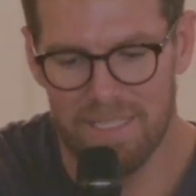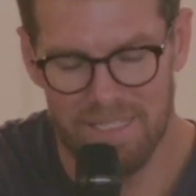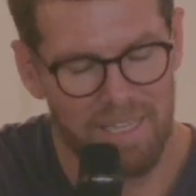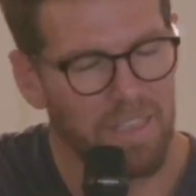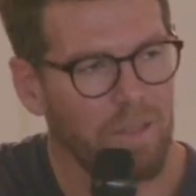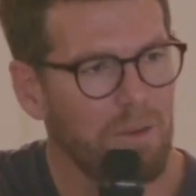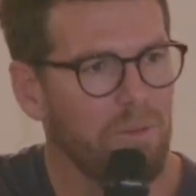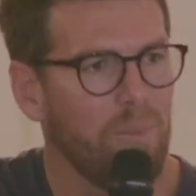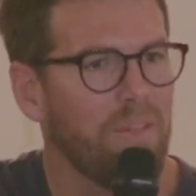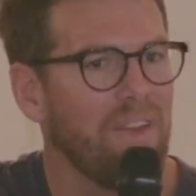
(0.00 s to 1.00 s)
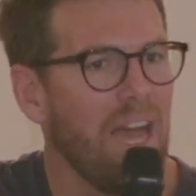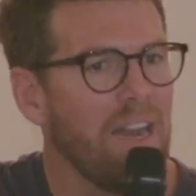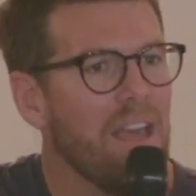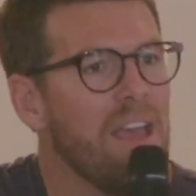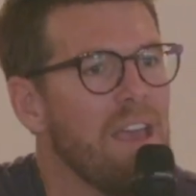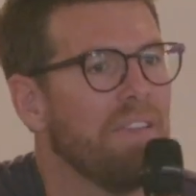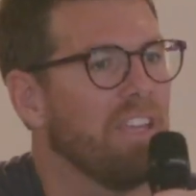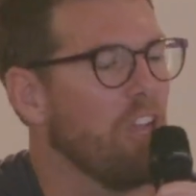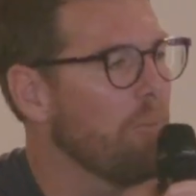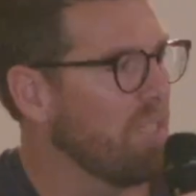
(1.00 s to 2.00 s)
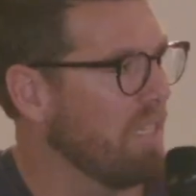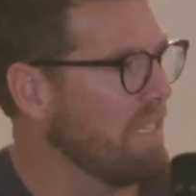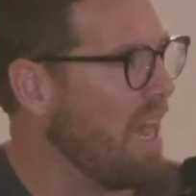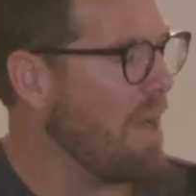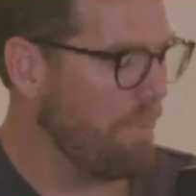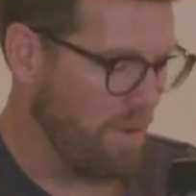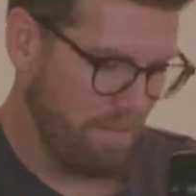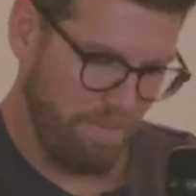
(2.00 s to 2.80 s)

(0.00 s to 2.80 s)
He's like, the Lord will provide. They go up to the top.